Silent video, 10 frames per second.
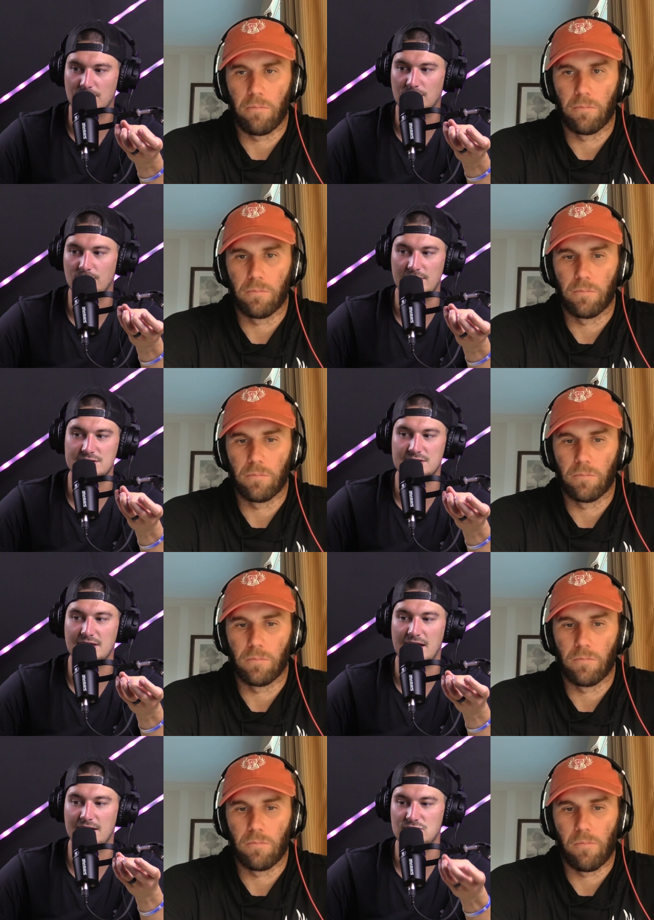Speaker 1: equation
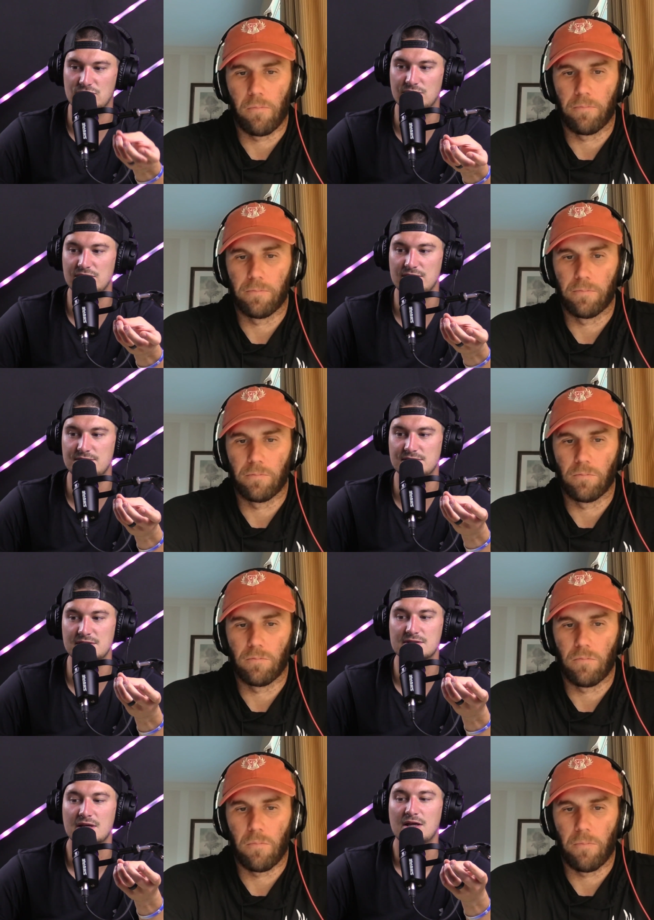that Judah uses,
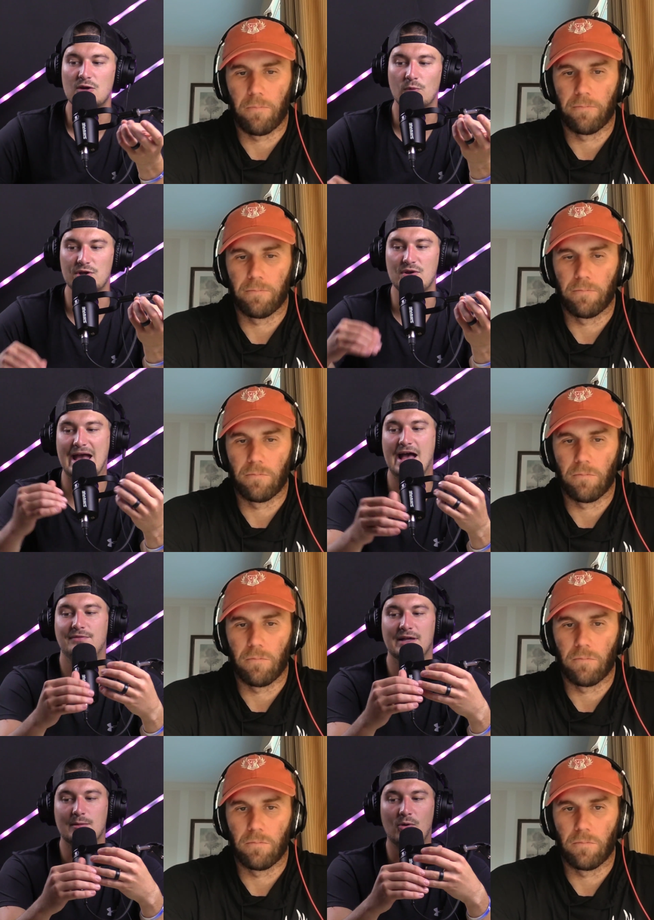where you have
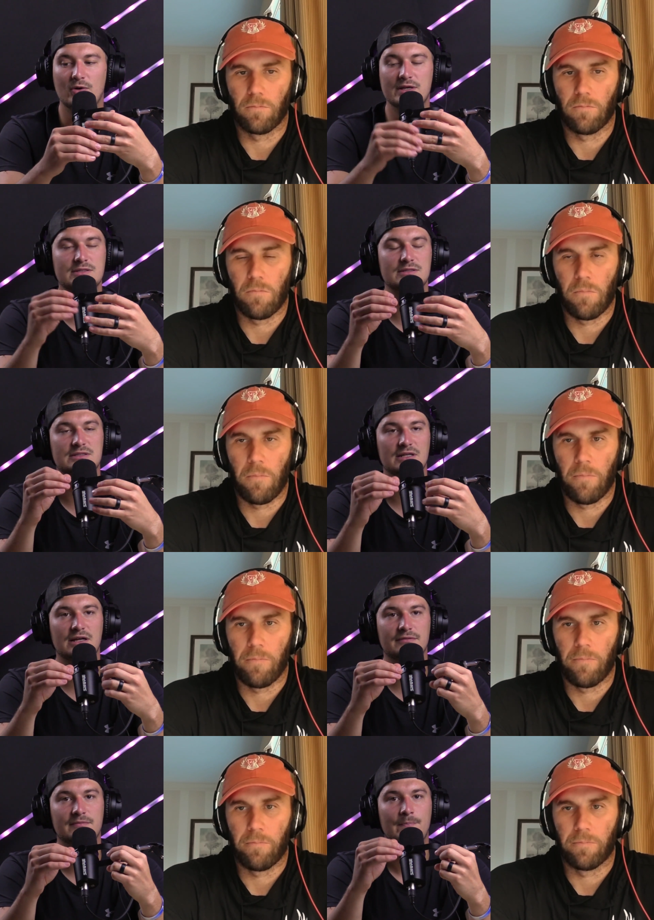like points and stuff
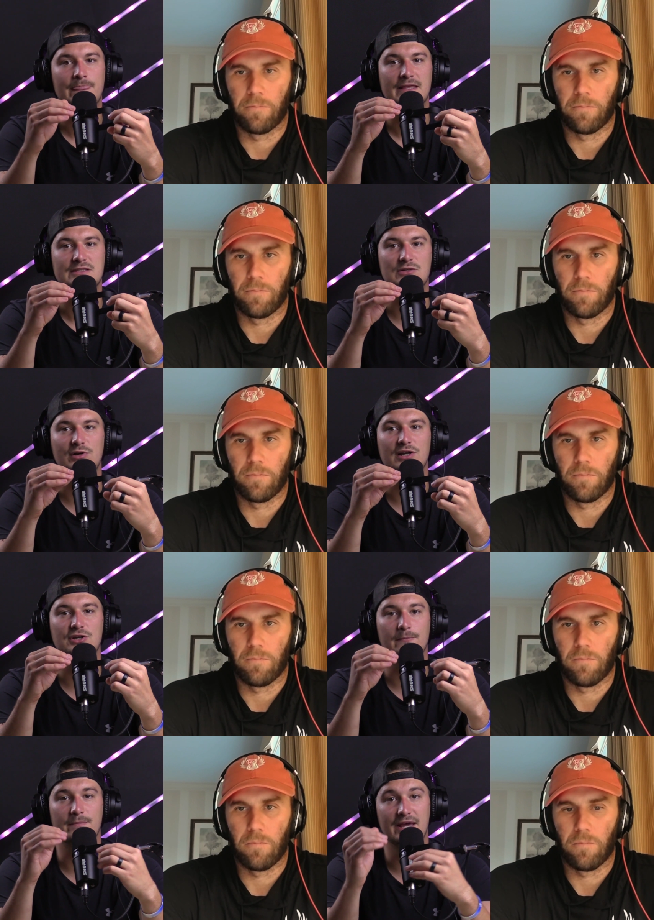to where you're
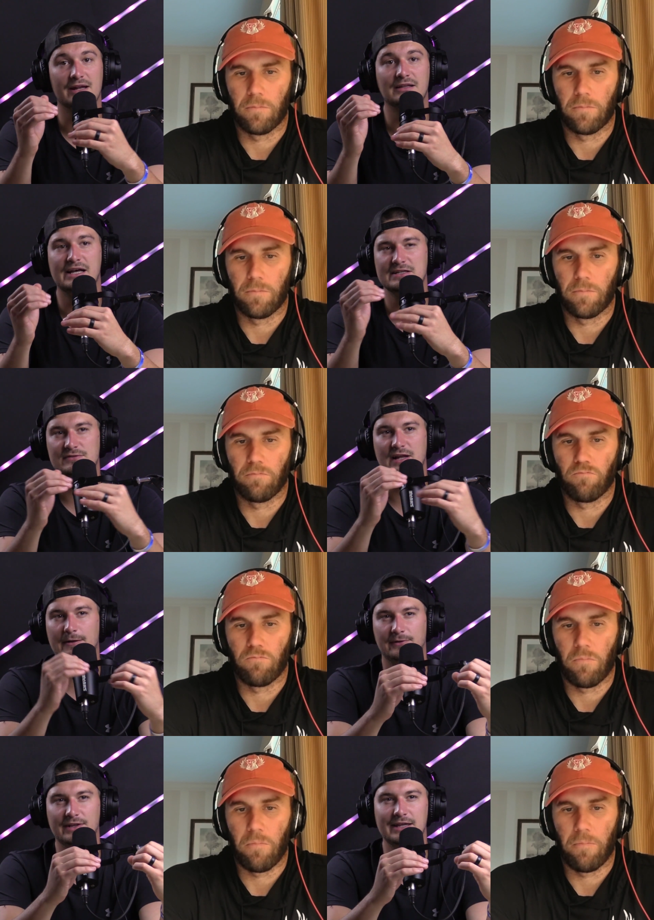penalized for not
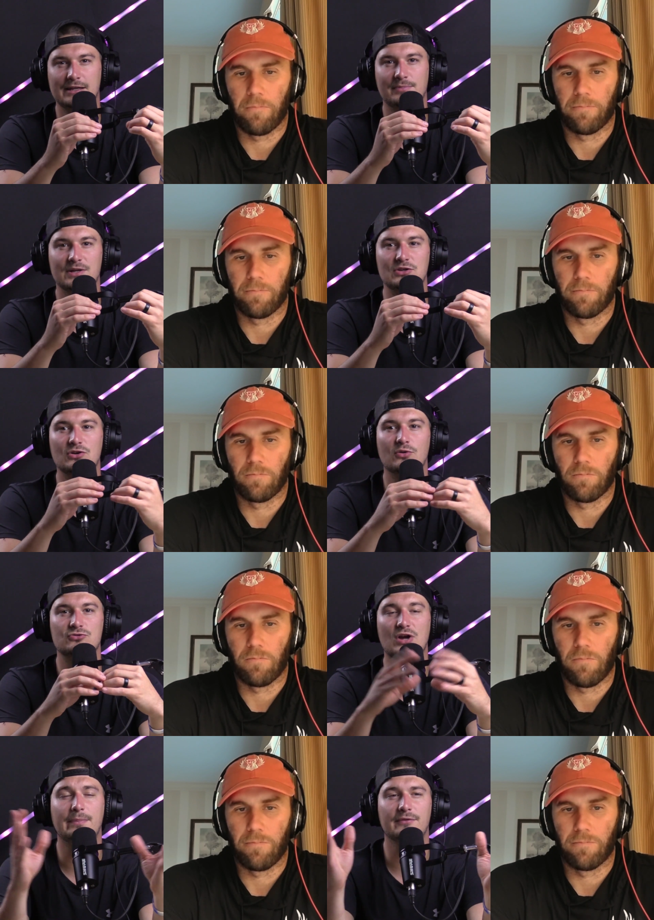playing, but you don't
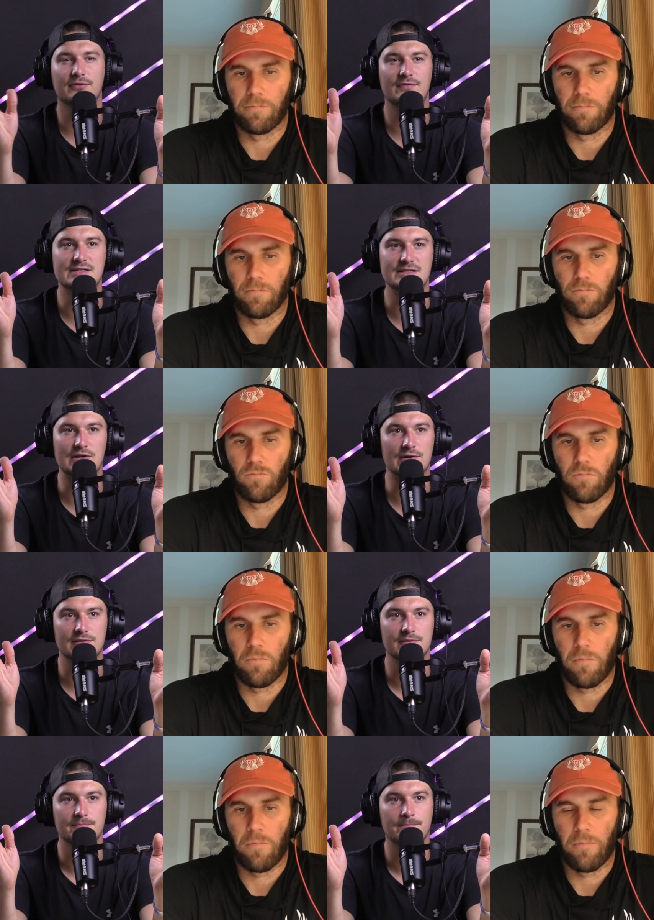drop off the face of the earth.
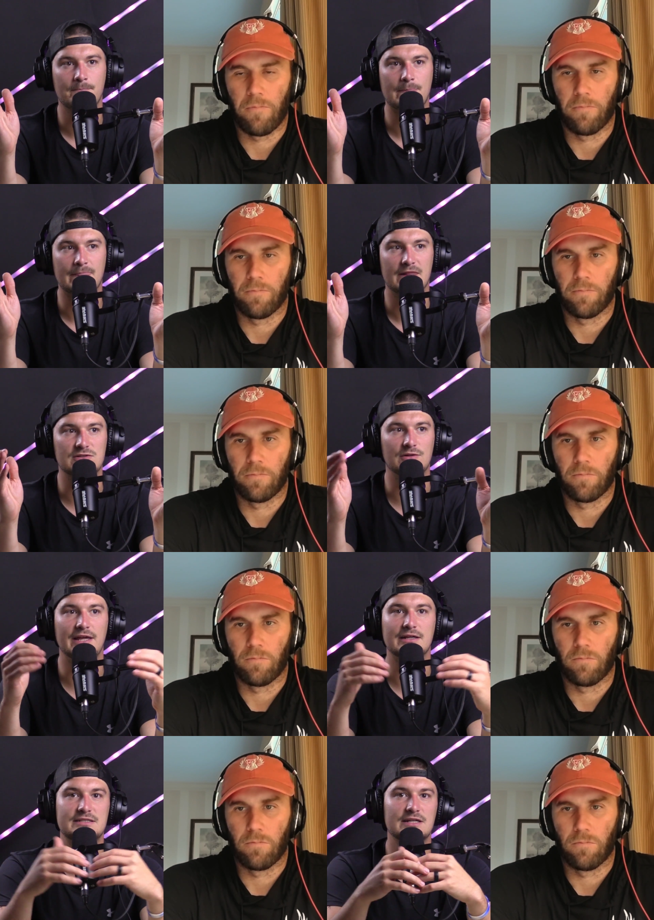So gotcha.
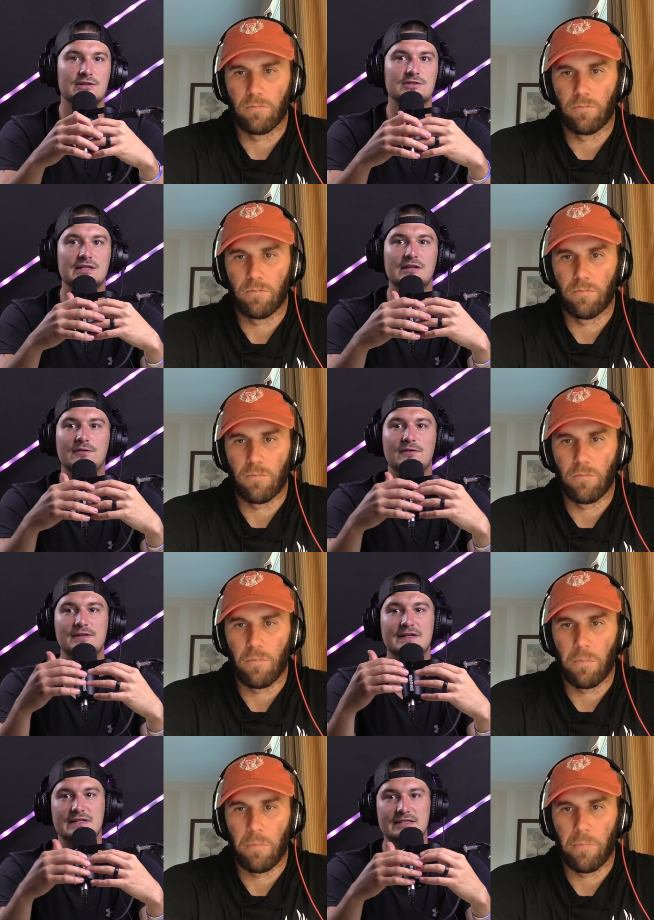like Dickerson, if he does,
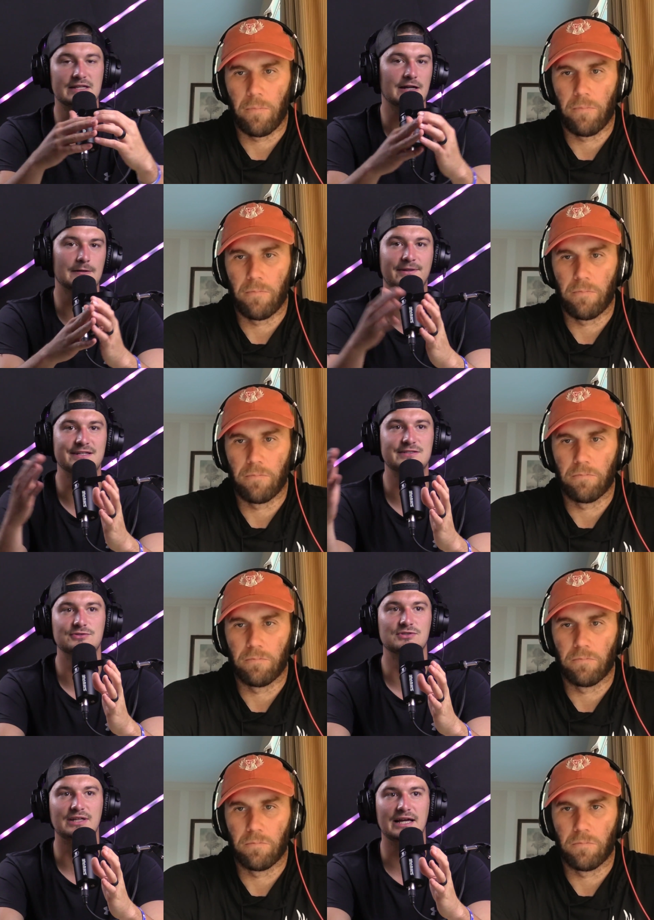he's not going to play till
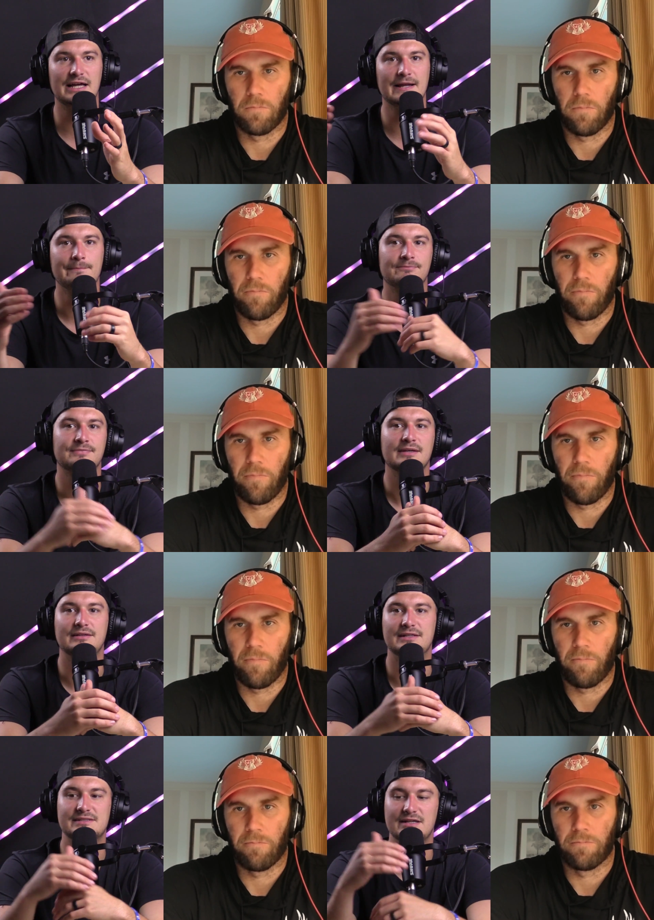July. Let's
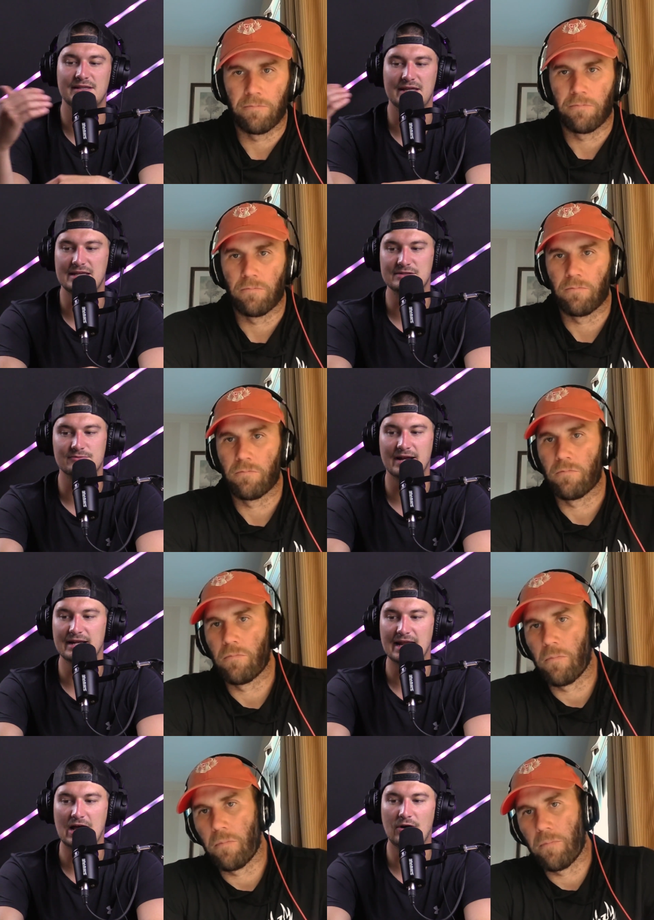say that he's right
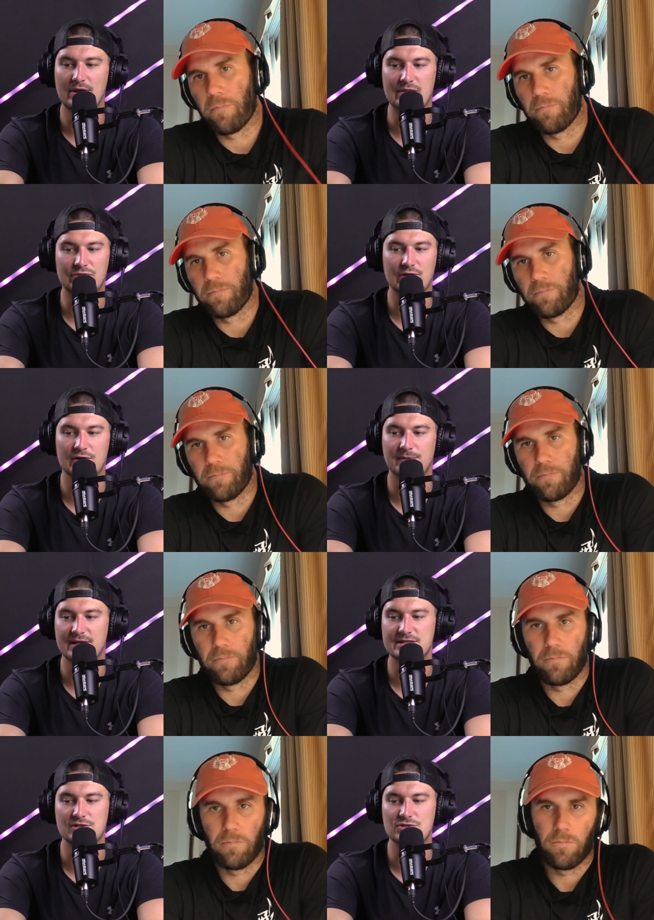now in third place
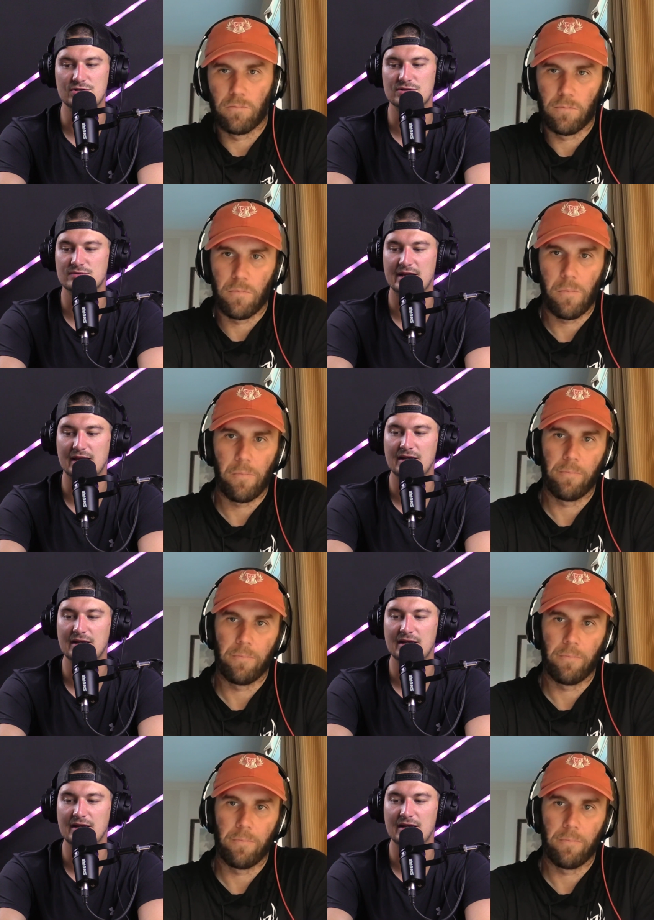on Judah's ranking.